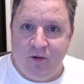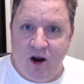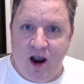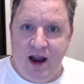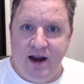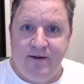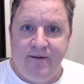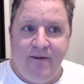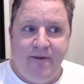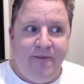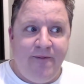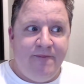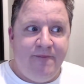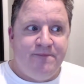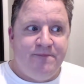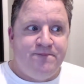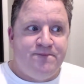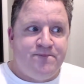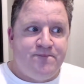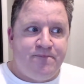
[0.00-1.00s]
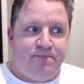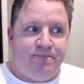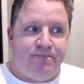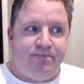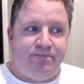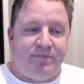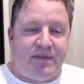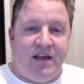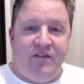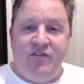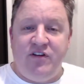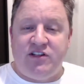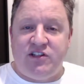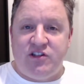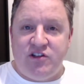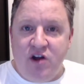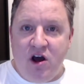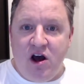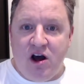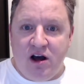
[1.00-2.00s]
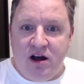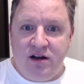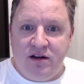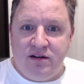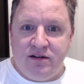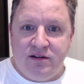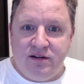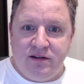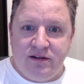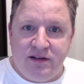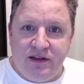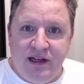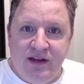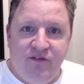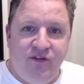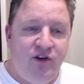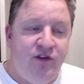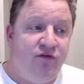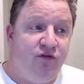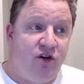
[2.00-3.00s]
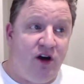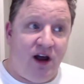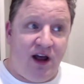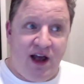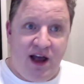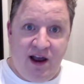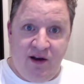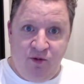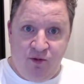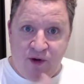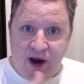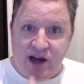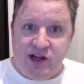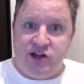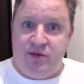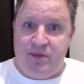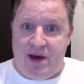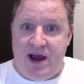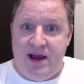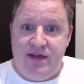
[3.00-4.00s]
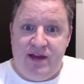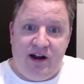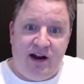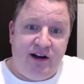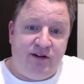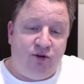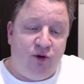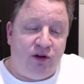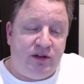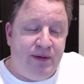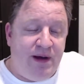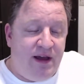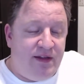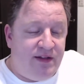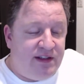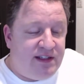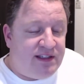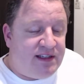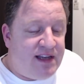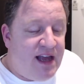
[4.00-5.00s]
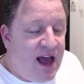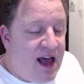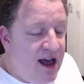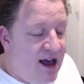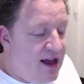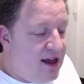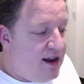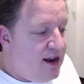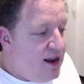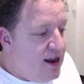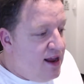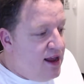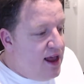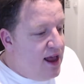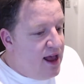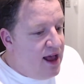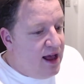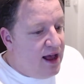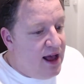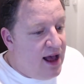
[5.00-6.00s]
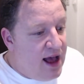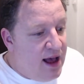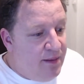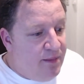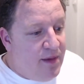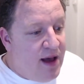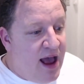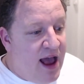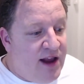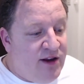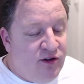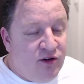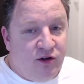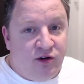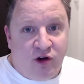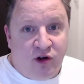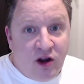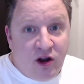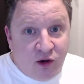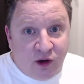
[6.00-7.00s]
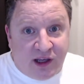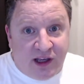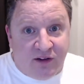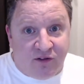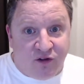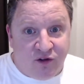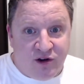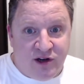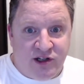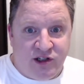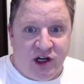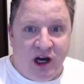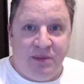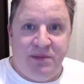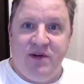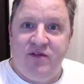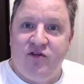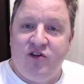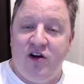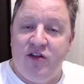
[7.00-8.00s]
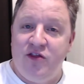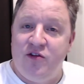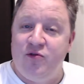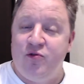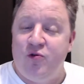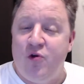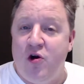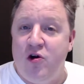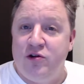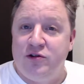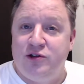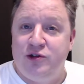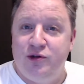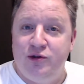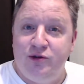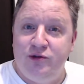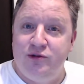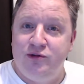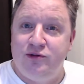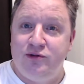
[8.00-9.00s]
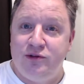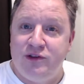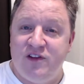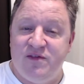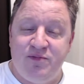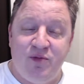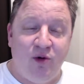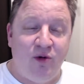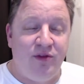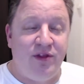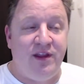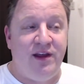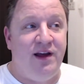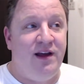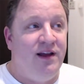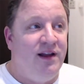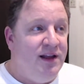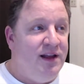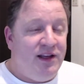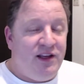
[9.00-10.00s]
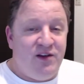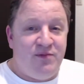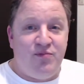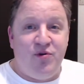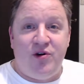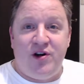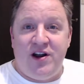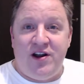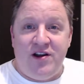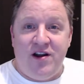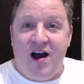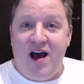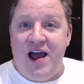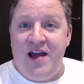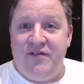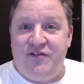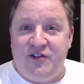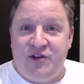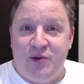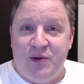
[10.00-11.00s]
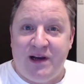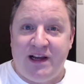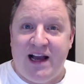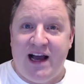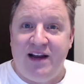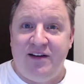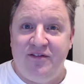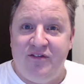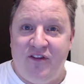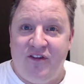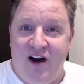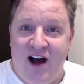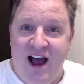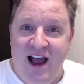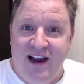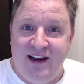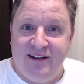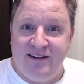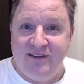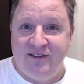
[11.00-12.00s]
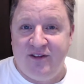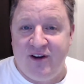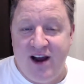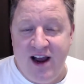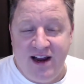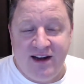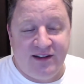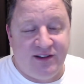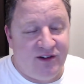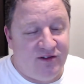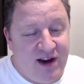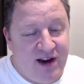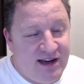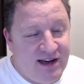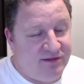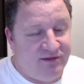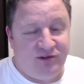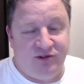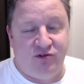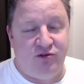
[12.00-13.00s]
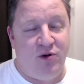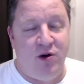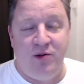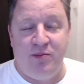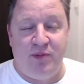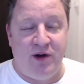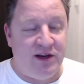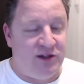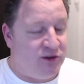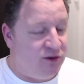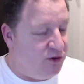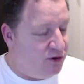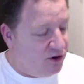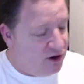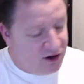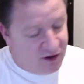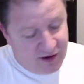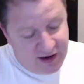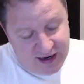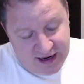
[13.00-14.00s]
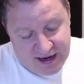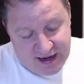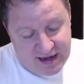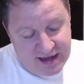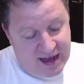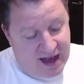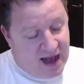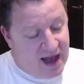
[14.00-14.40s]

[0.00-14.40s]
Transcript: Right? If it's not, if you've got a resume that I talked about at the start, and you're not looking for a job, you've got the wrong tool. You brought a knife to a gunfight, right? Great quote by Sean Connery.